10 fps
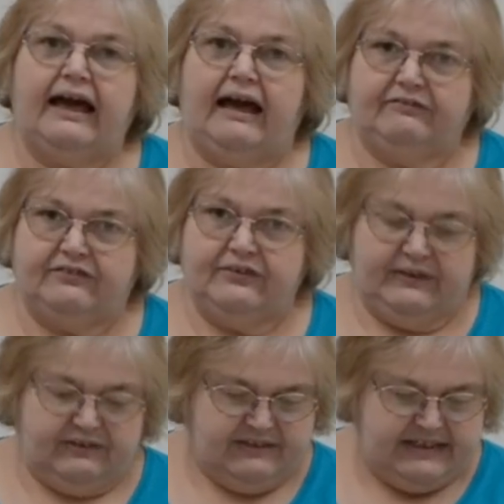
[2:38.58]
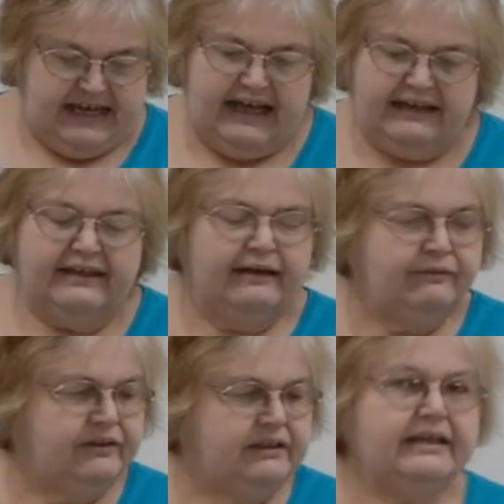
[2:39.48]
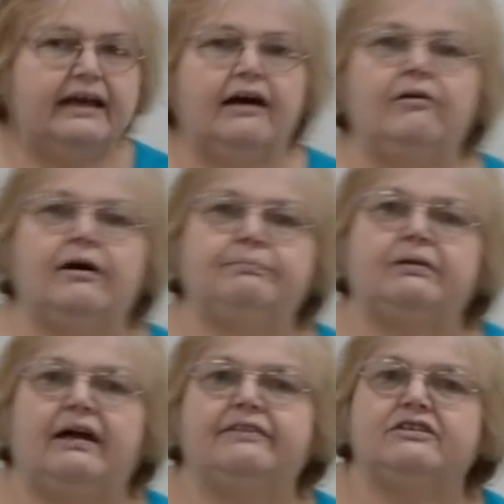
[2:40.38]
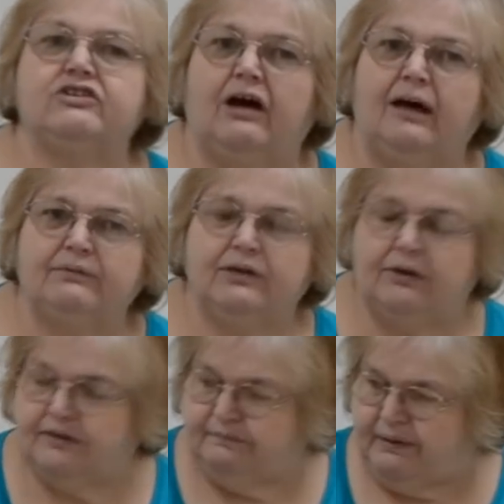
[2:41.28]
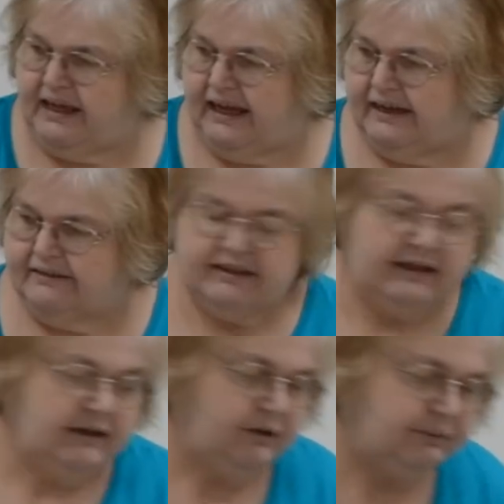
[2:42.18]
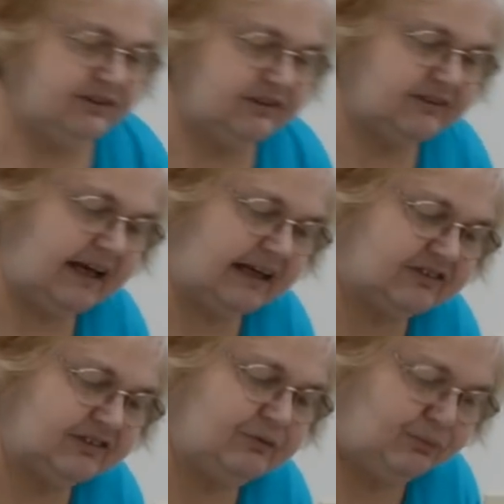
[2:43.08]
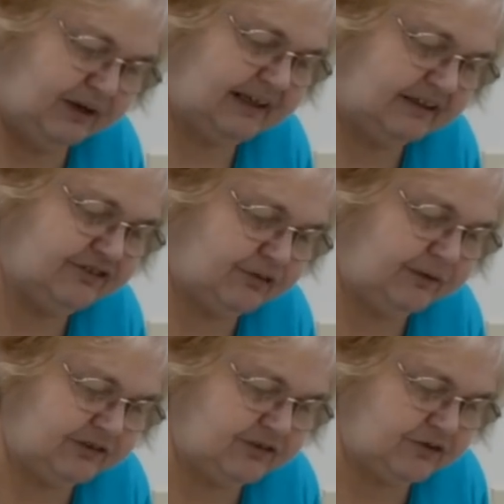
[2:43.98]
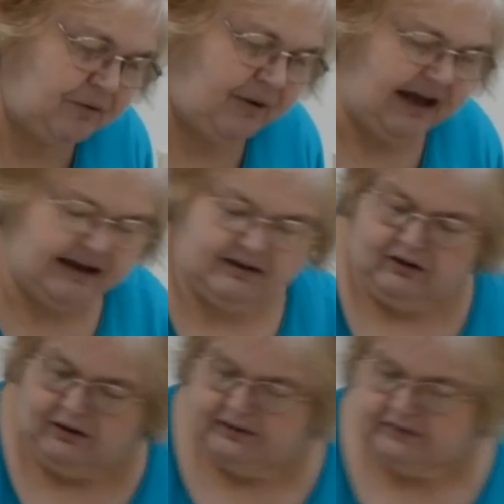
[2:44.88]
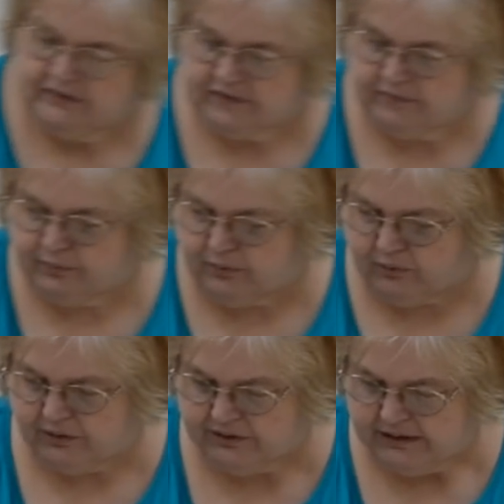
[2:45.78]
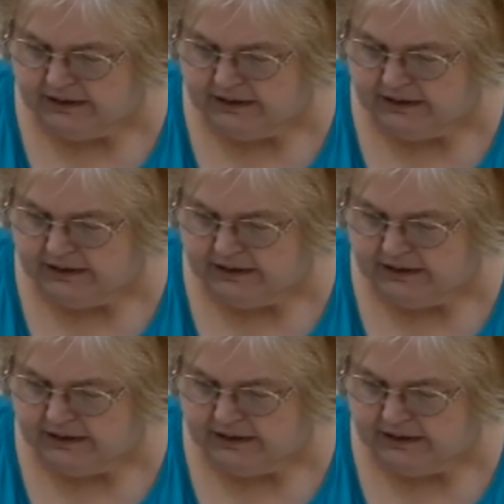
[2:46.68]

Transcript: After it's tacky, I'm going to now apply the top coat of paint, which is actually what is going to crack on the board.